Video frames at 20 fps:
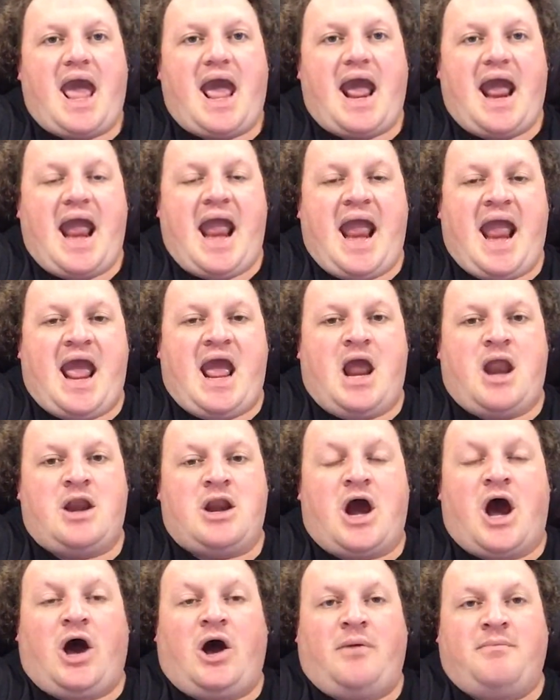And
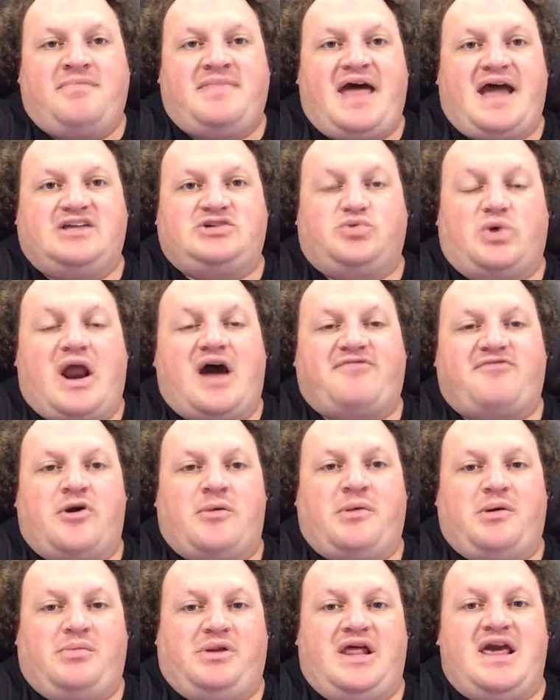that's what I
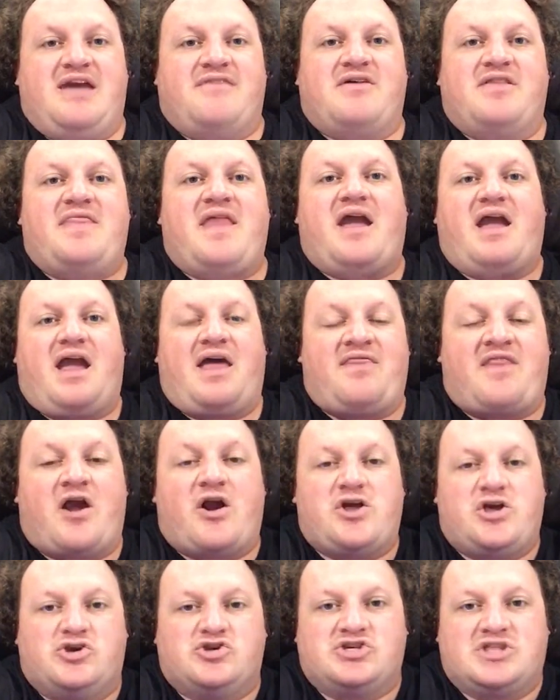firmly believe. And they're
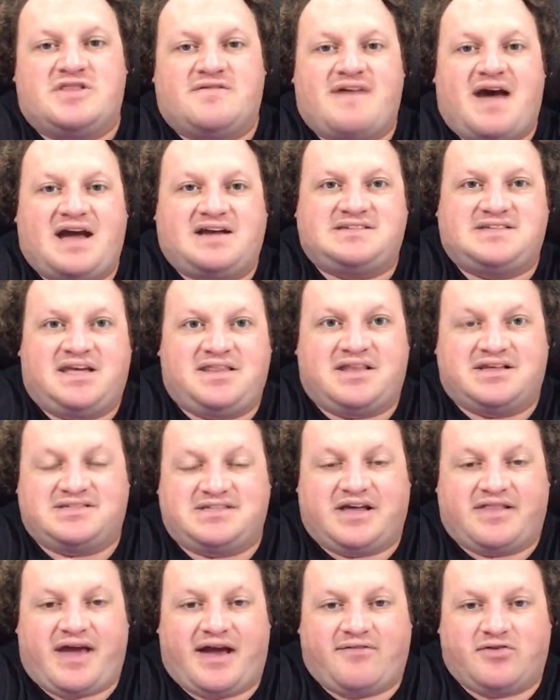using the vaccine that
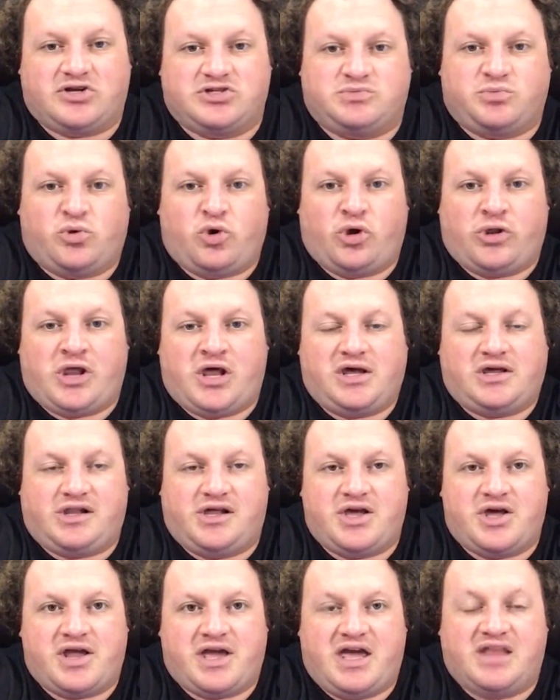South Africa is more likely
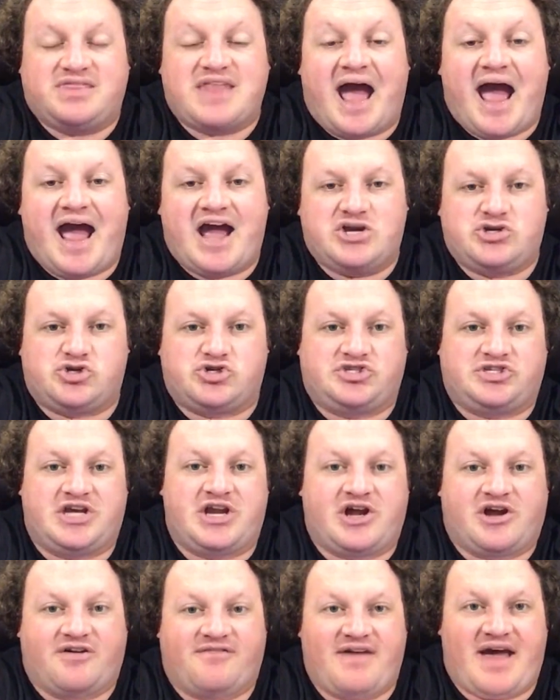going to get, the
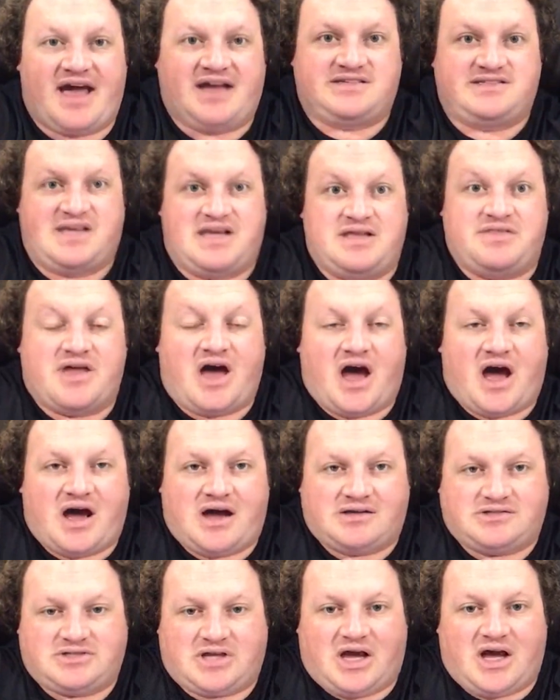AstraZeneca vaccine, the
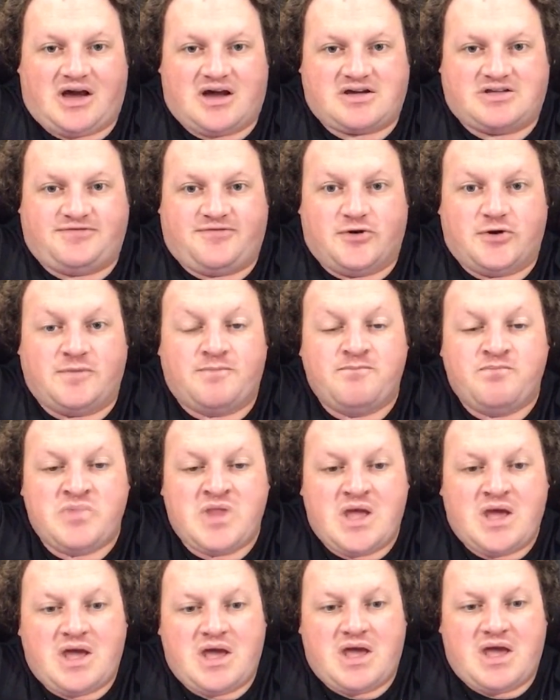Oxford
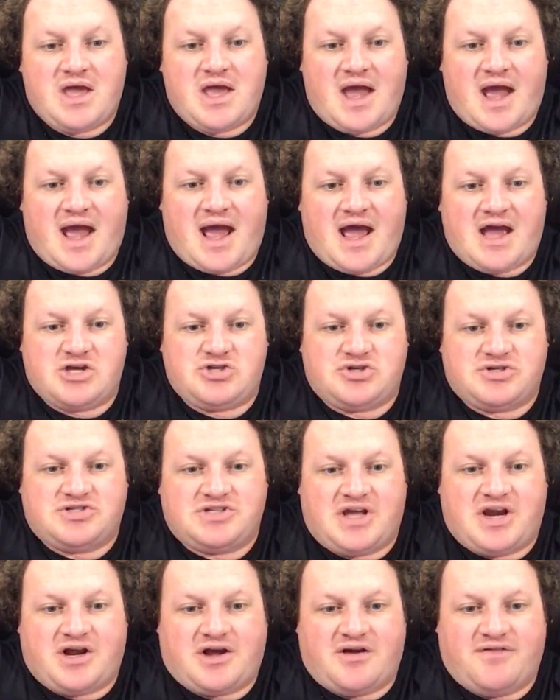
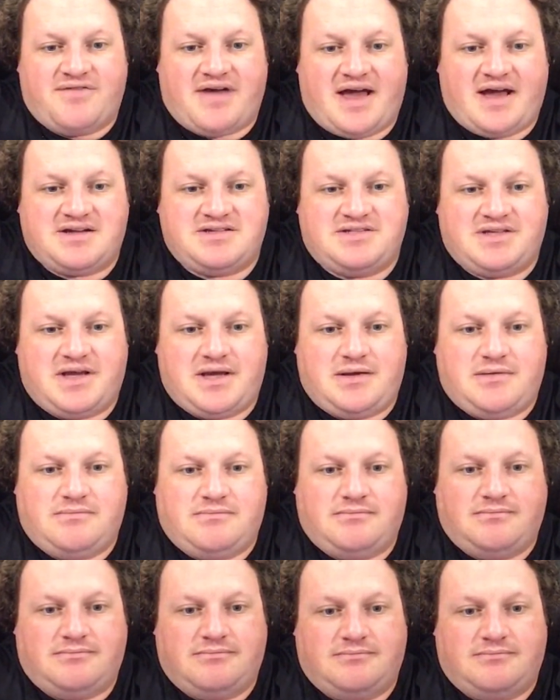AstraZeneca vaccine.